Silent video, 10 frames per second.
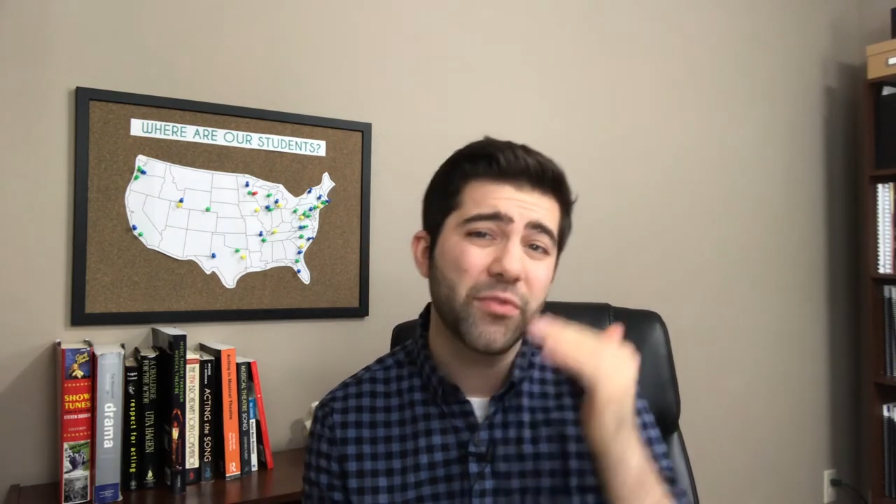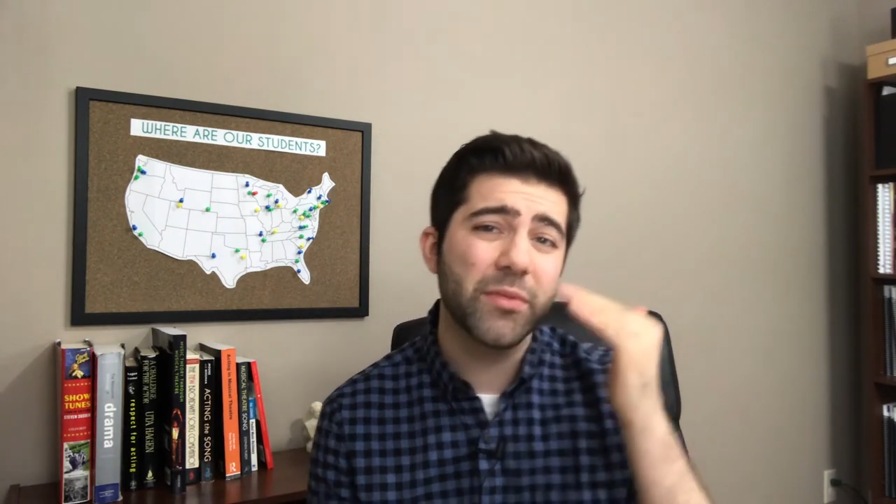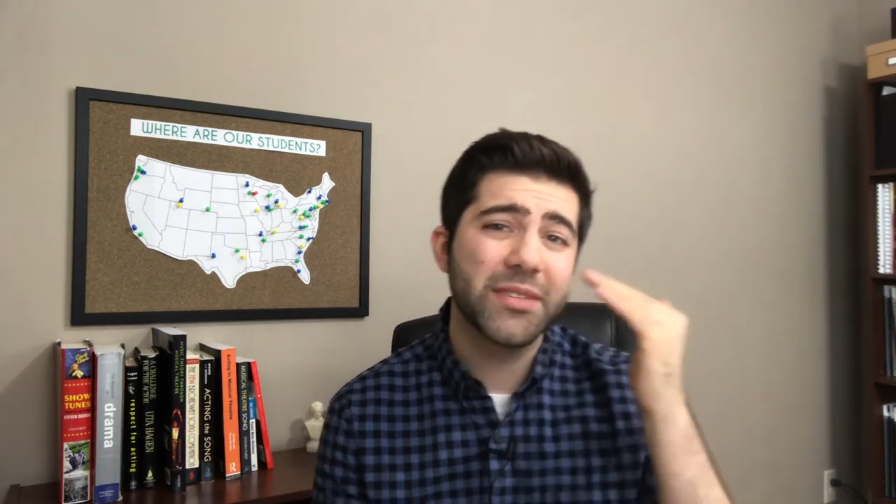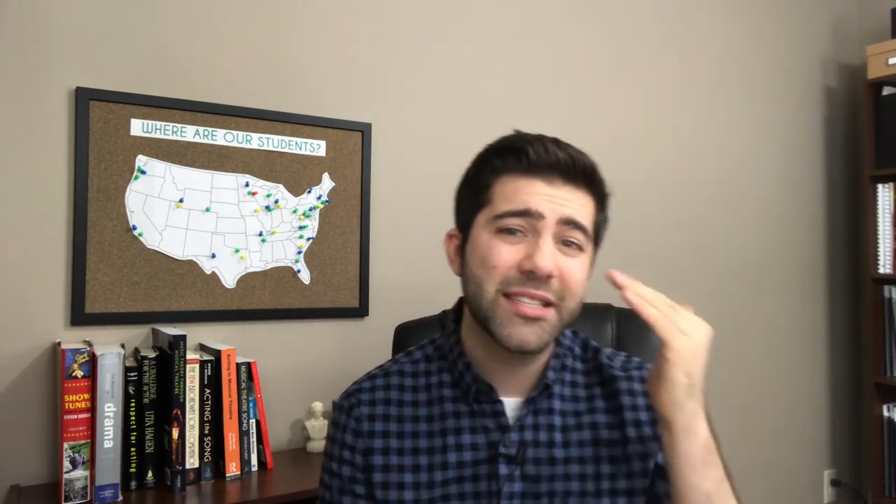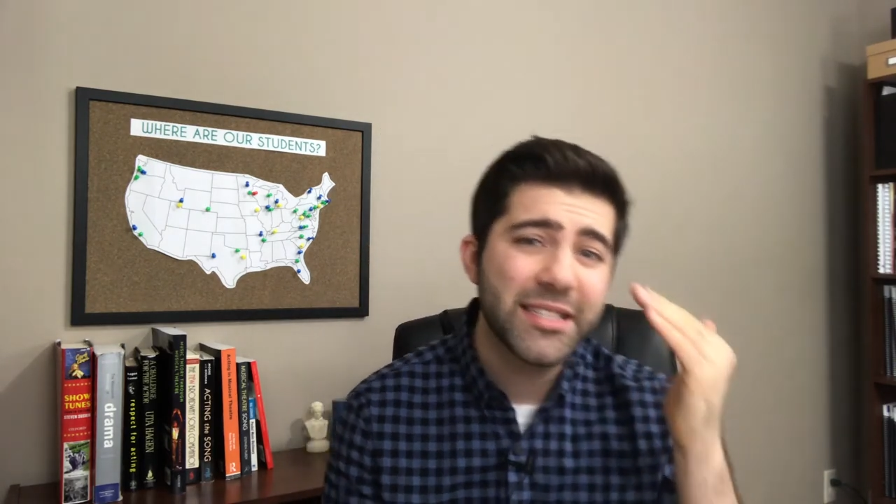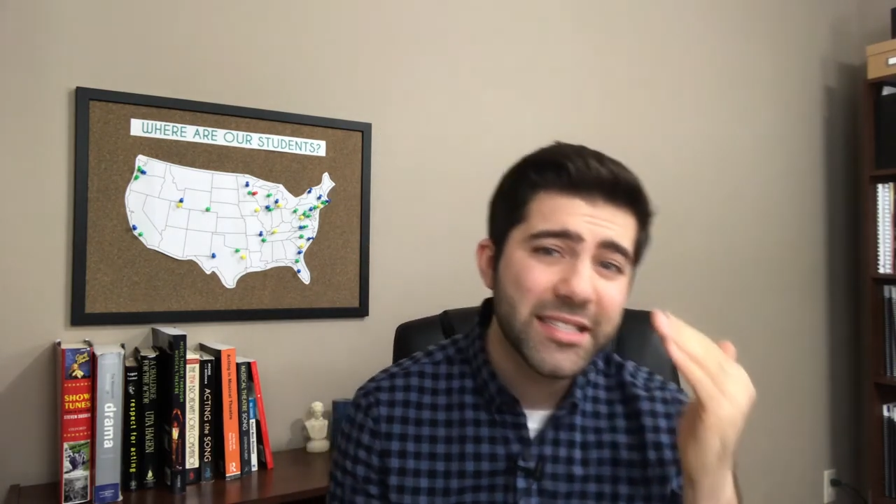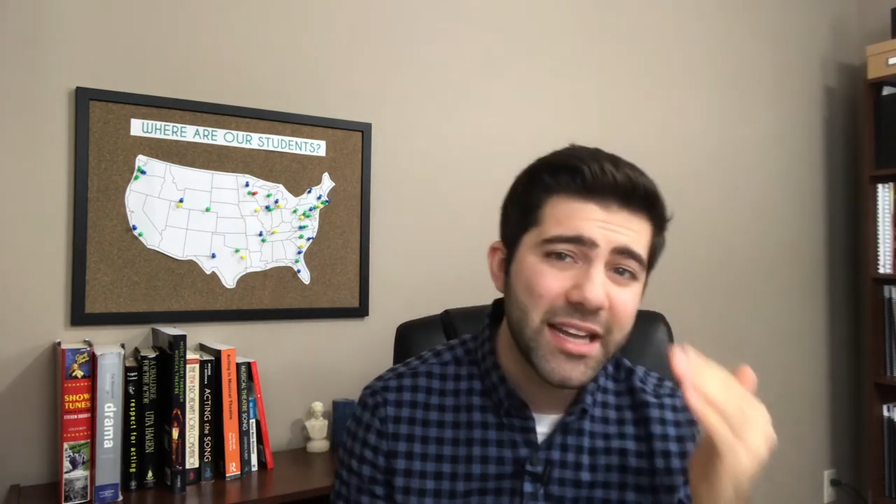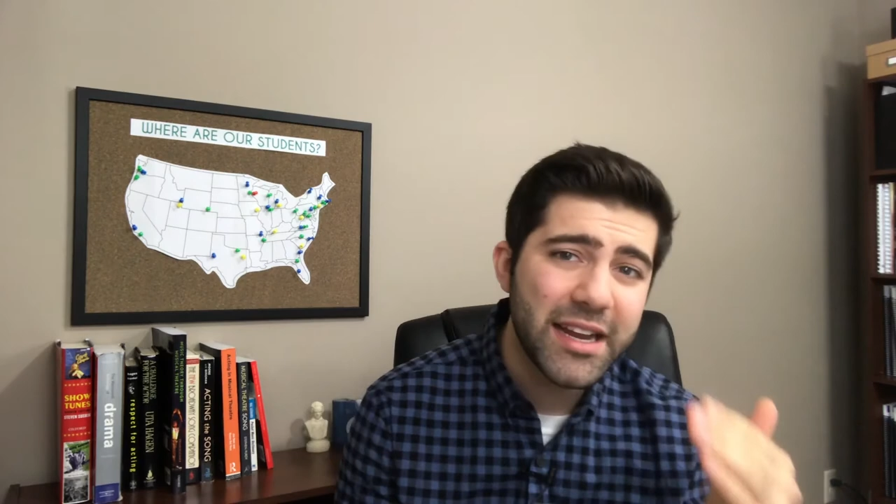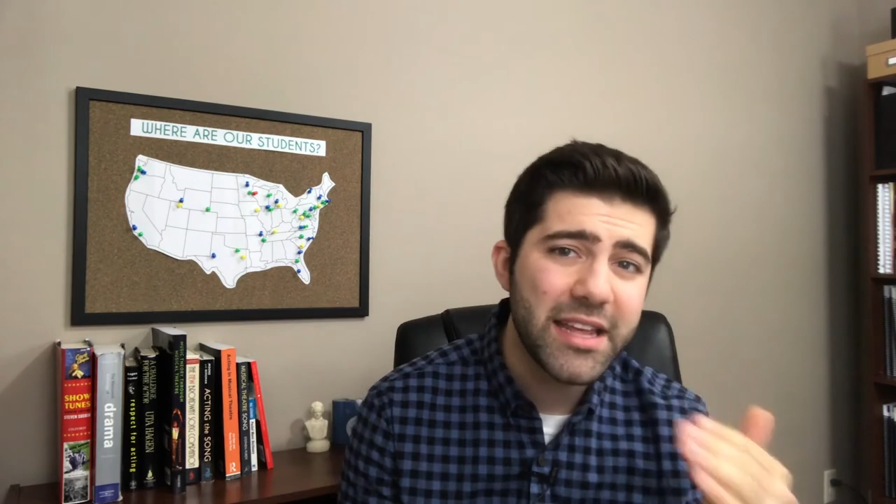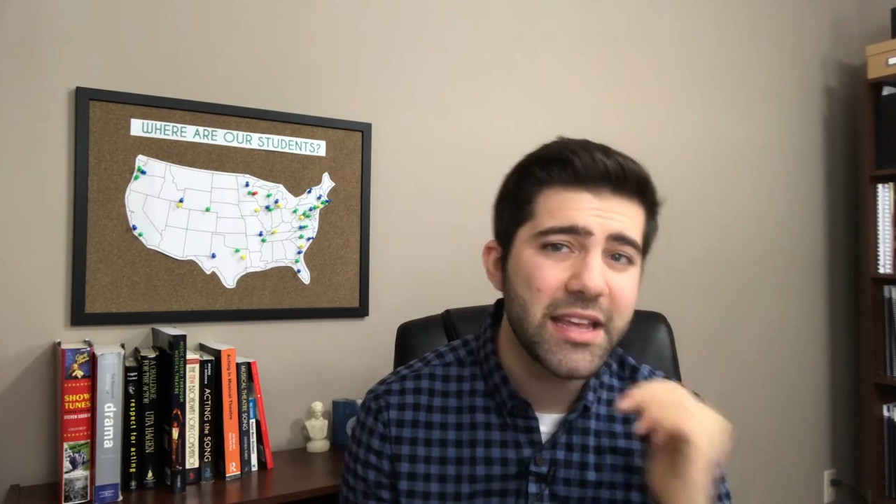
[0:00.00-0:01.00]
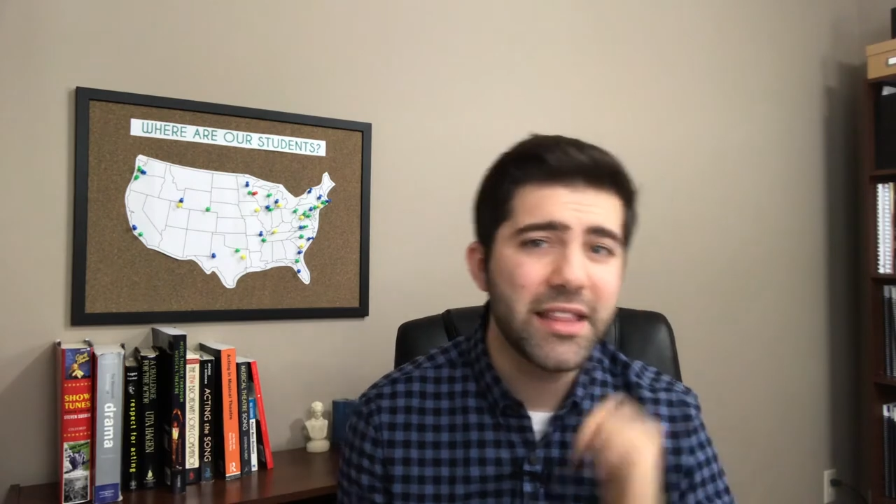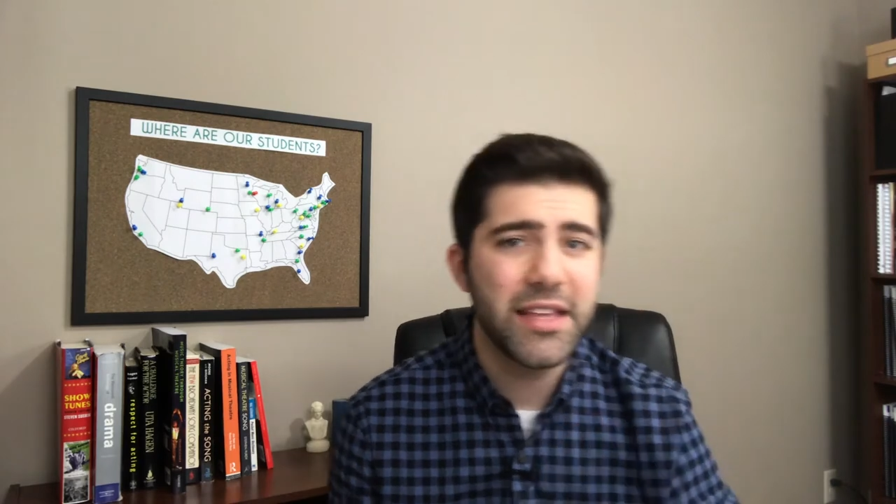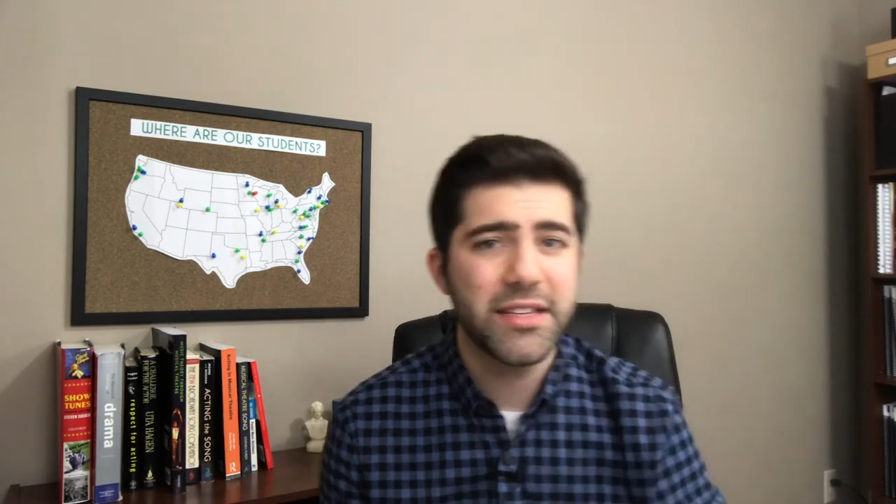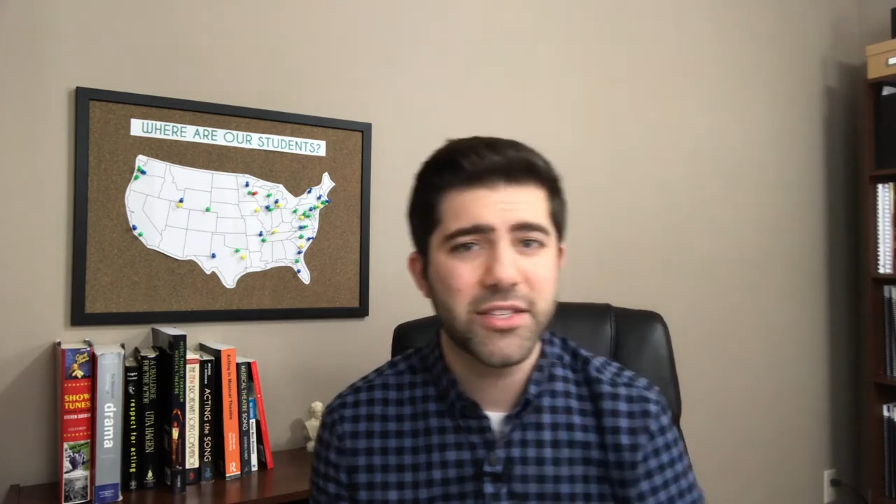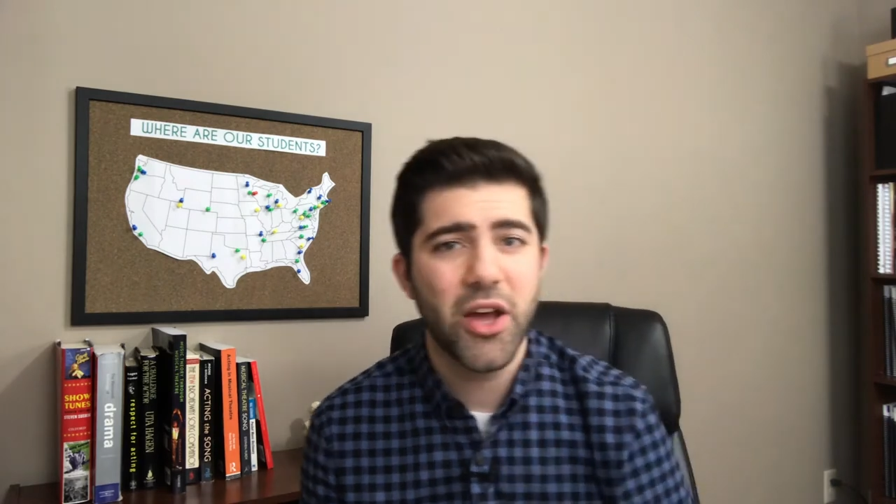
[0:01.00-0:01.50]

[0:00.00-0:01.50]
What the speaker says: from studying these